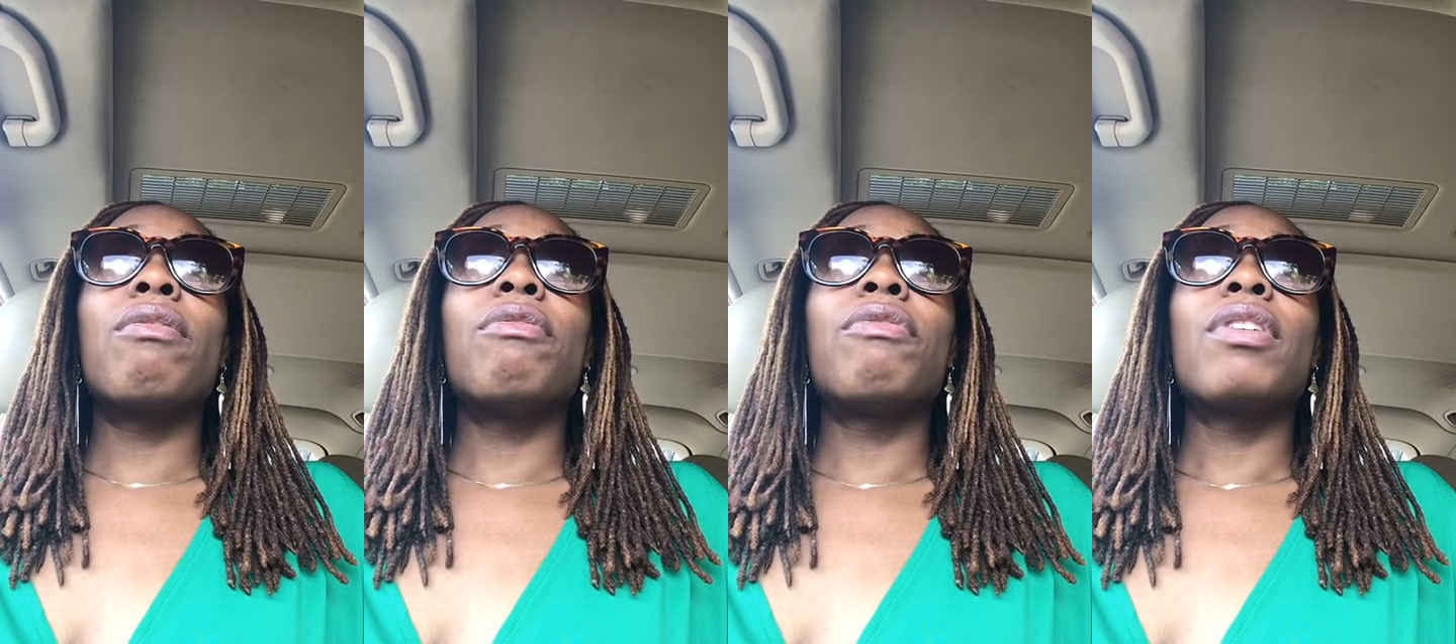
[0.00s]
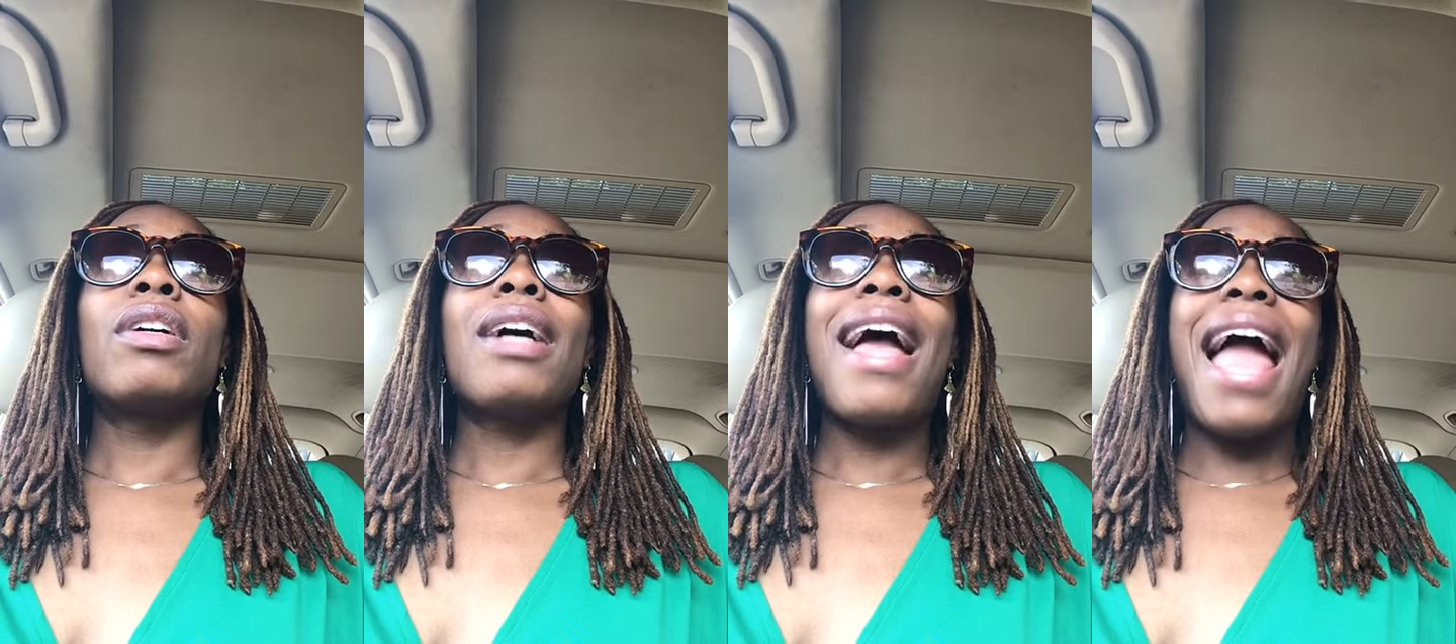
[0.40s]

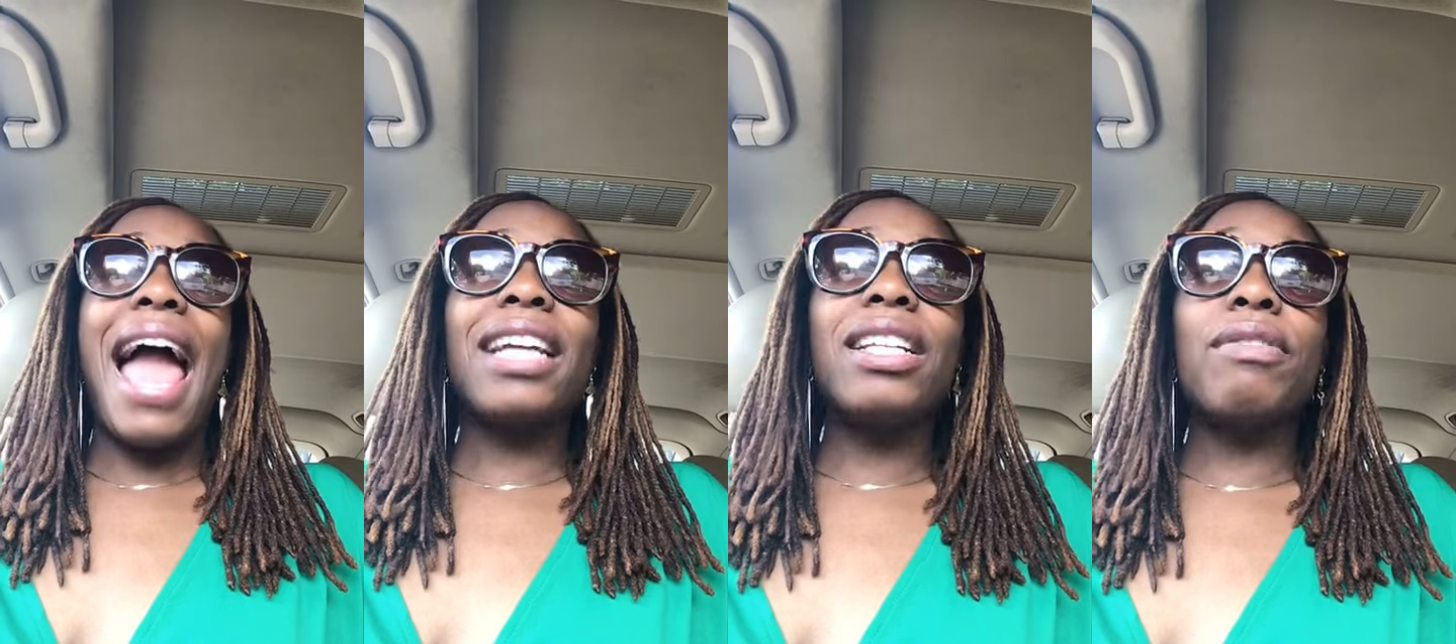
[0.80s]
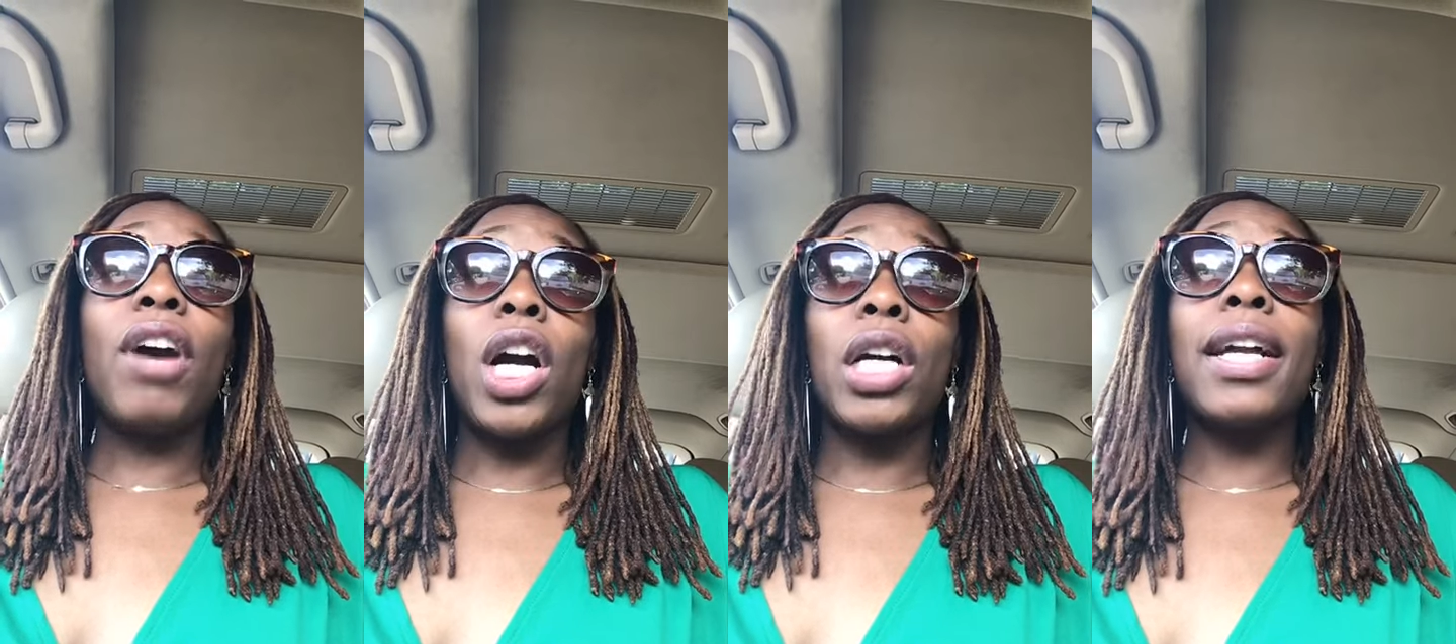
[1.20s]
of
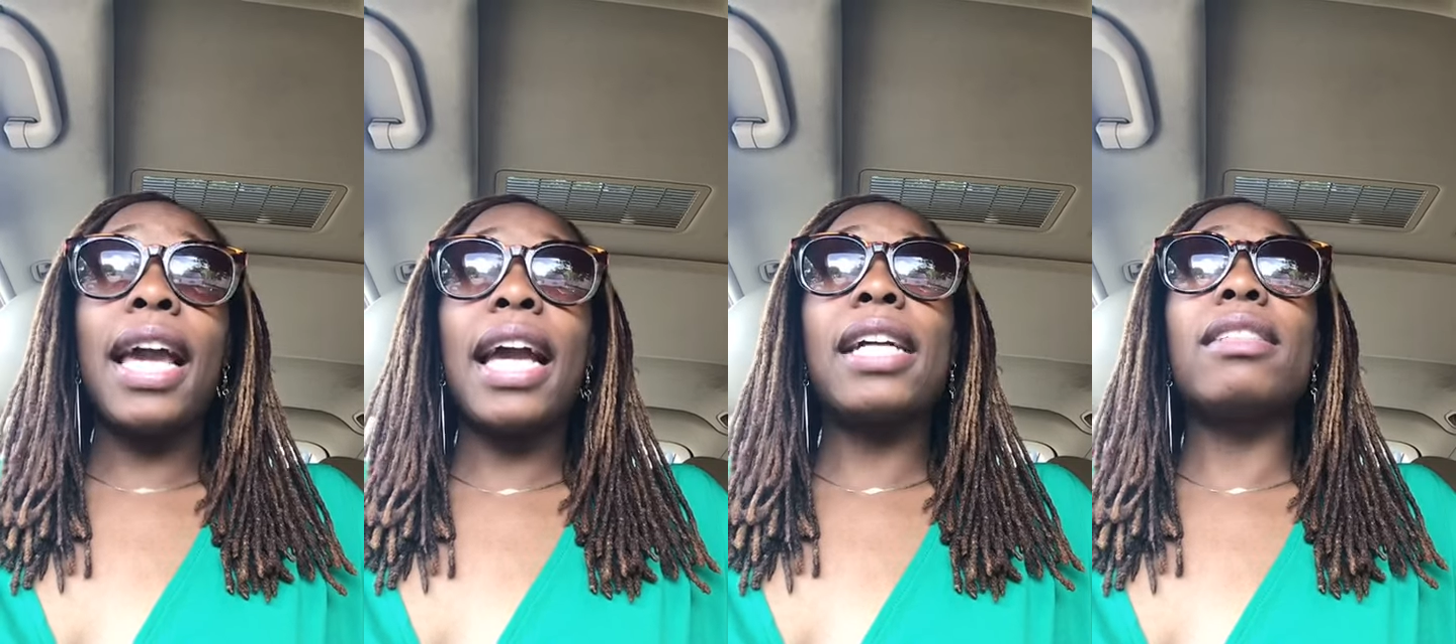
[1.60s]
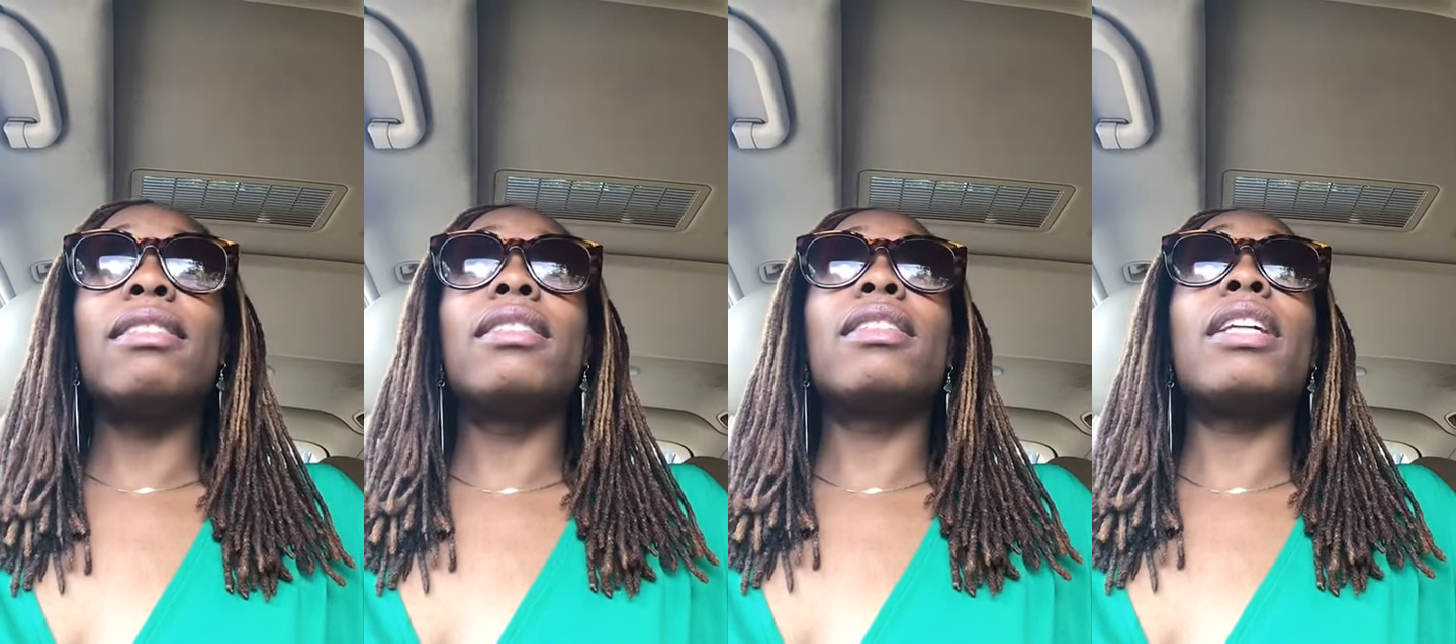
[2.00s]
active
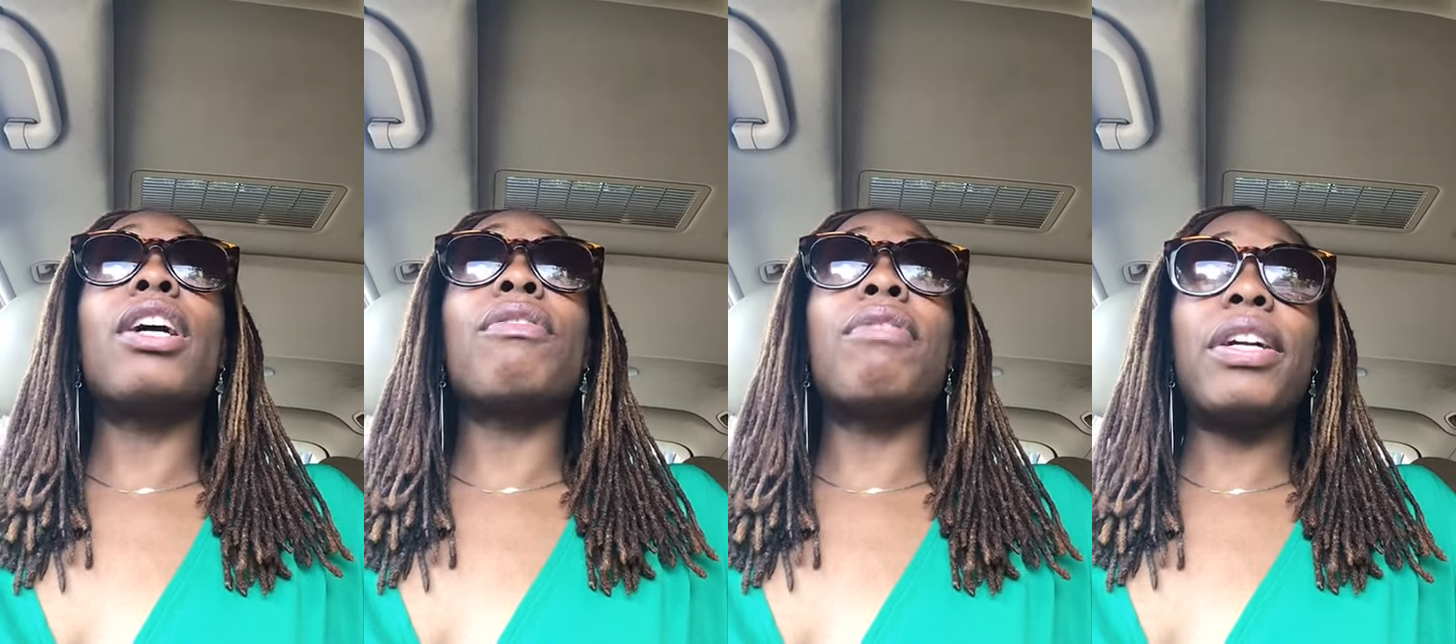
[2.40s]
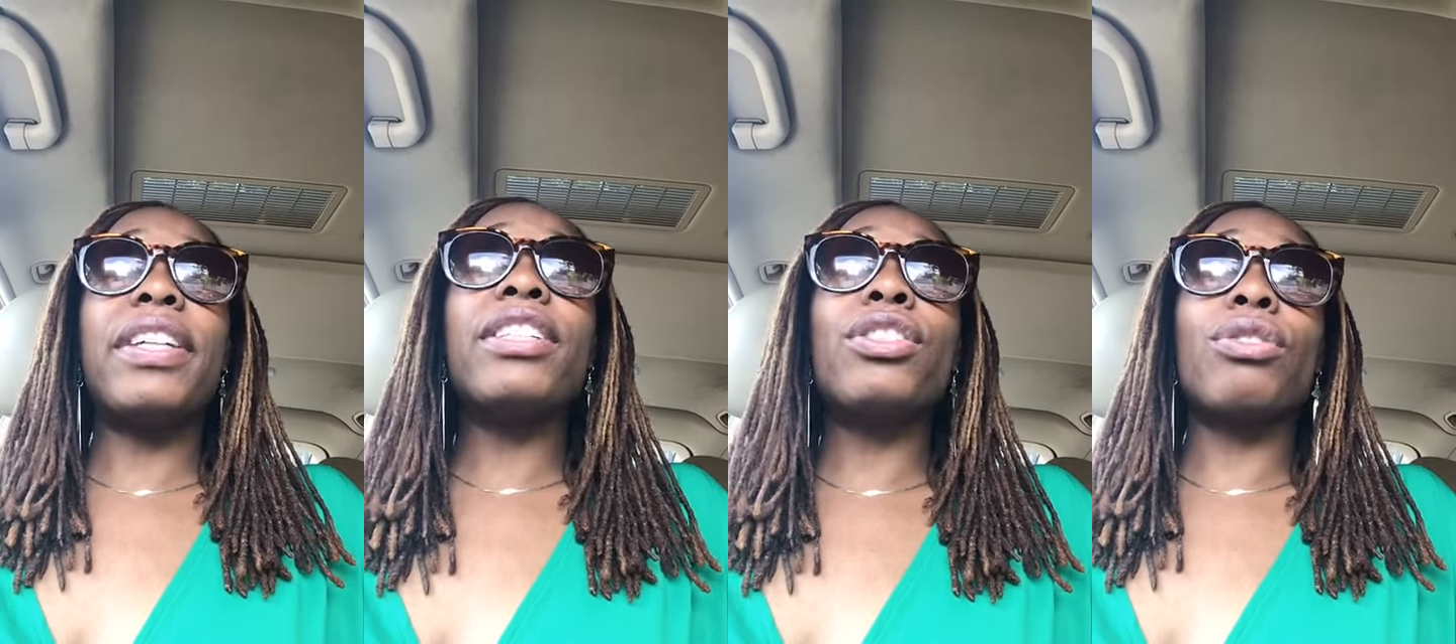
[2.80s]
hurricanes
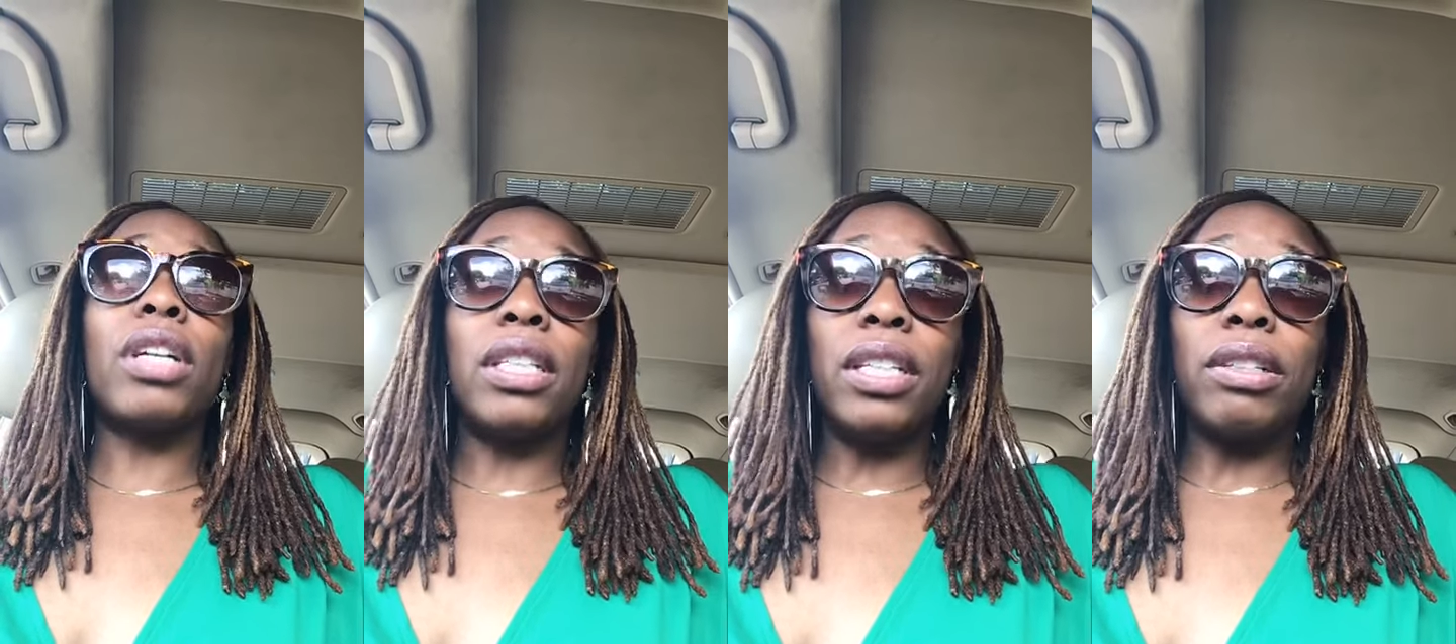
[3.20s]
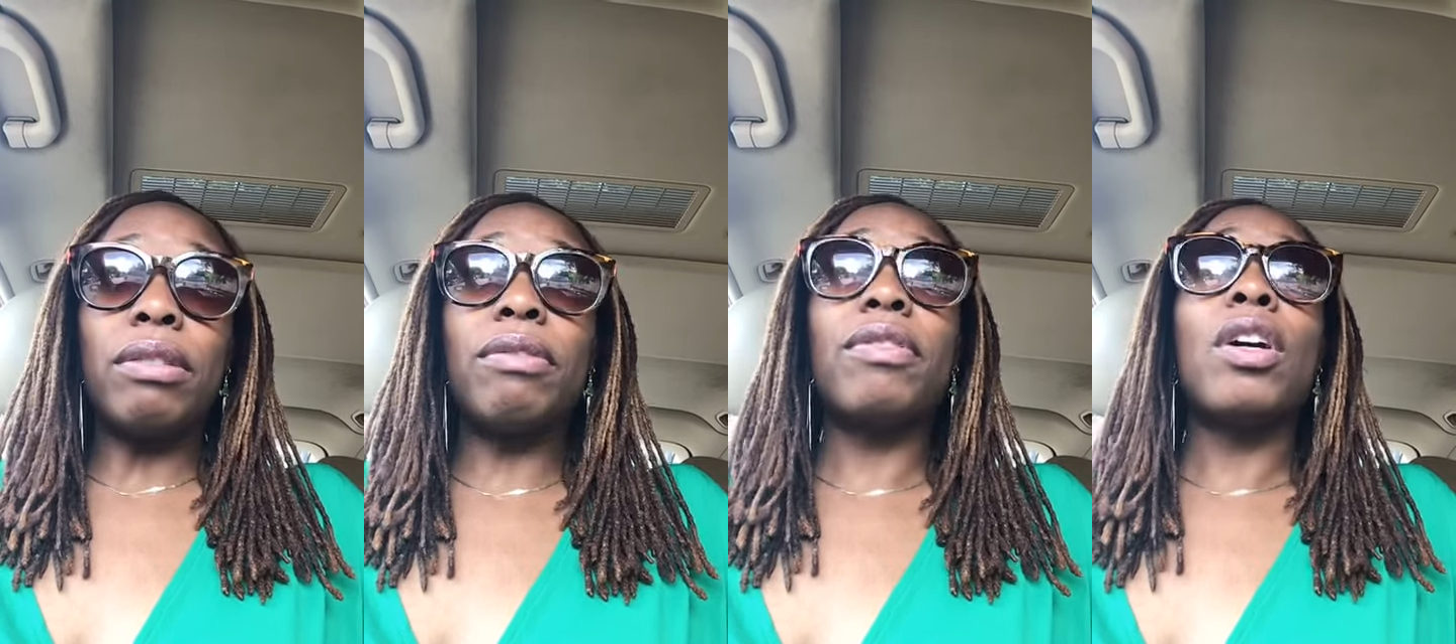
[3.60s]
that are very
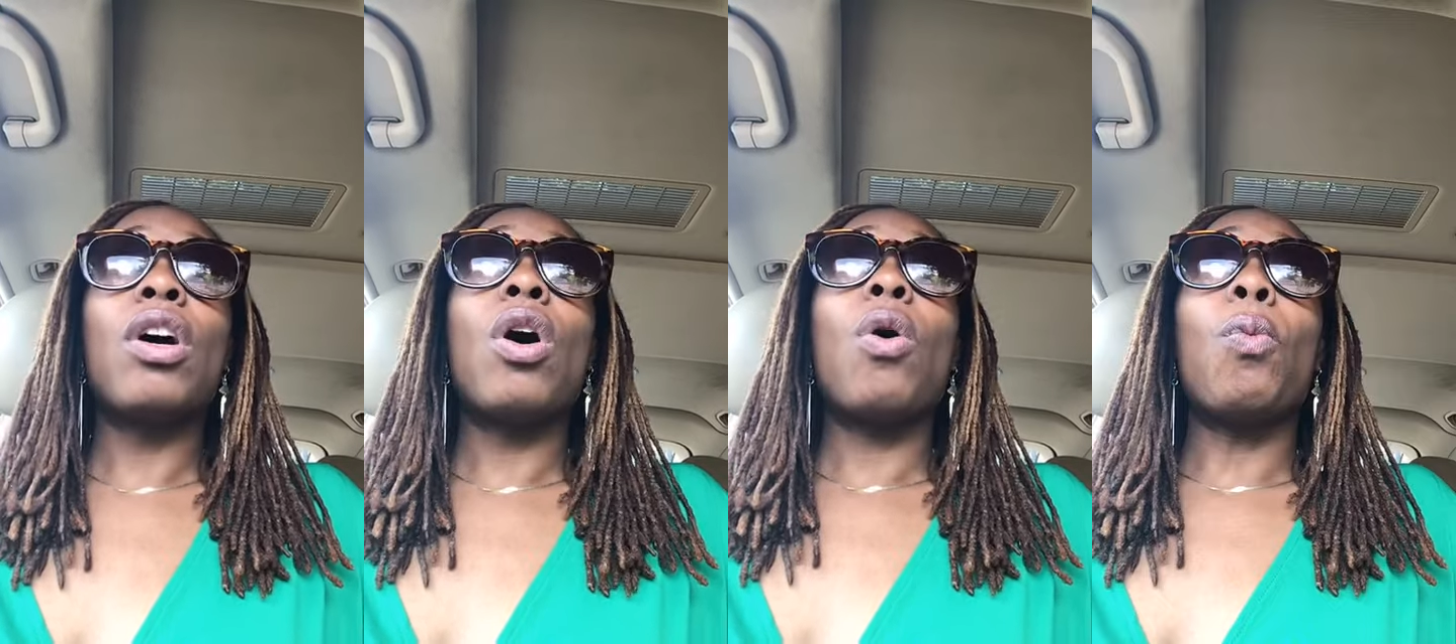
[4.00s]
destructive